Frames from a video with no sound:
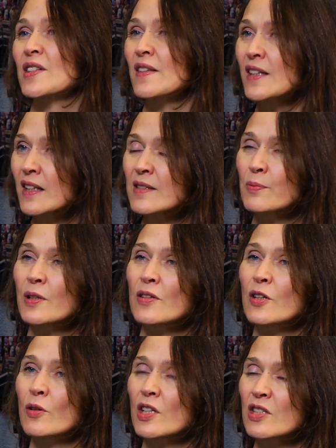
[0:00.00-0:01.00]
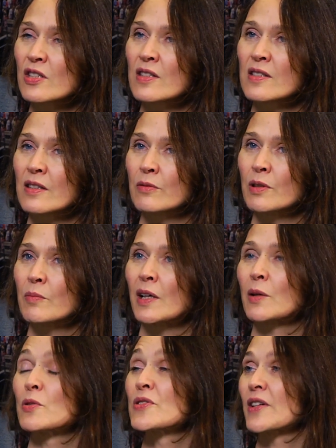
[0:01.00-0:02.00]
I think it's one of the questions that we
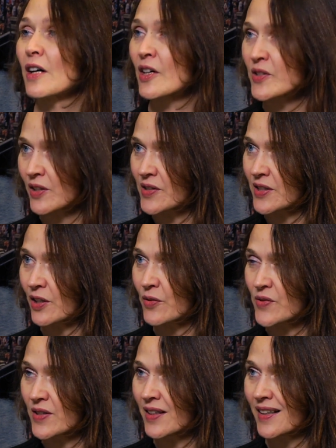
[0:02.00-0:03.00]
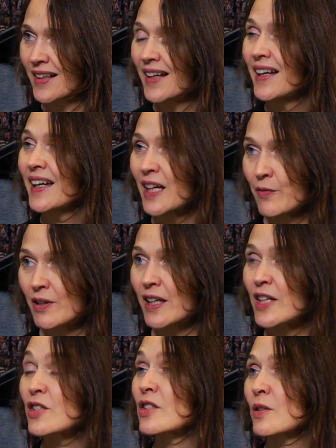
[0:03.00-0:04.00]
might want to ask ourselves in
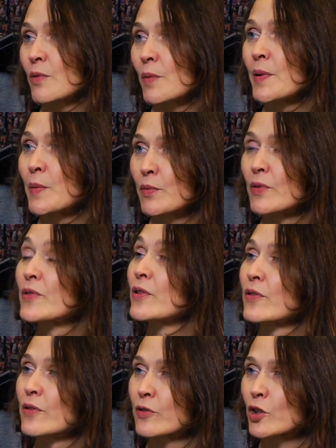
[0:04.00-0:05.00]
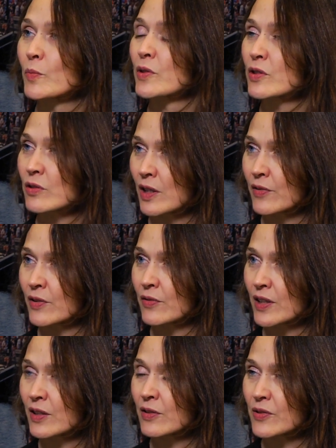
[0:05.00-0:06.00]
relation to what people would do with autonomous driving
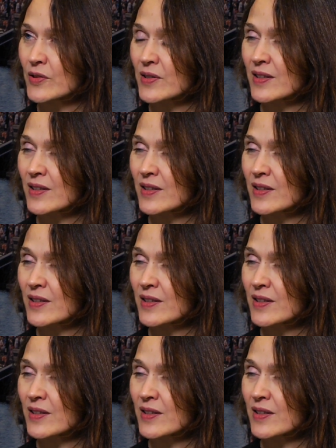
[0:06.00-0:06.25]
vehicles.